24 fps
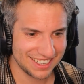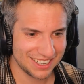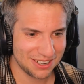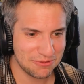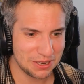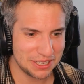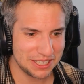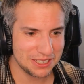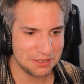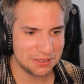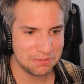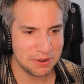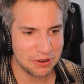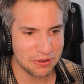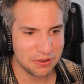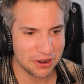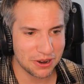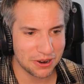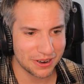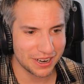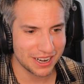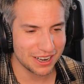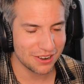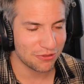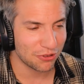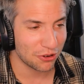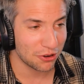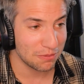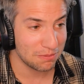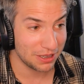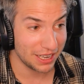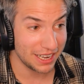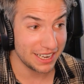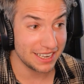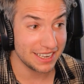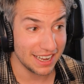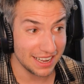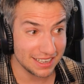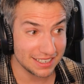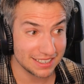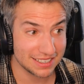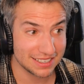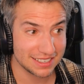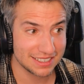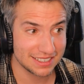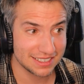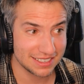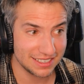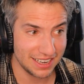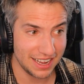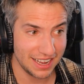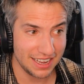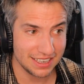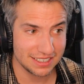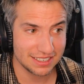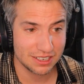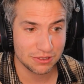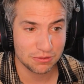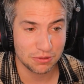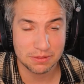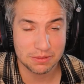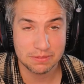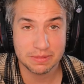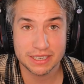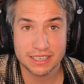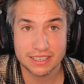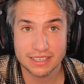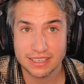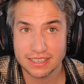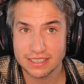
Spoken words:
Will this be recorded for replay? Yes, it will be.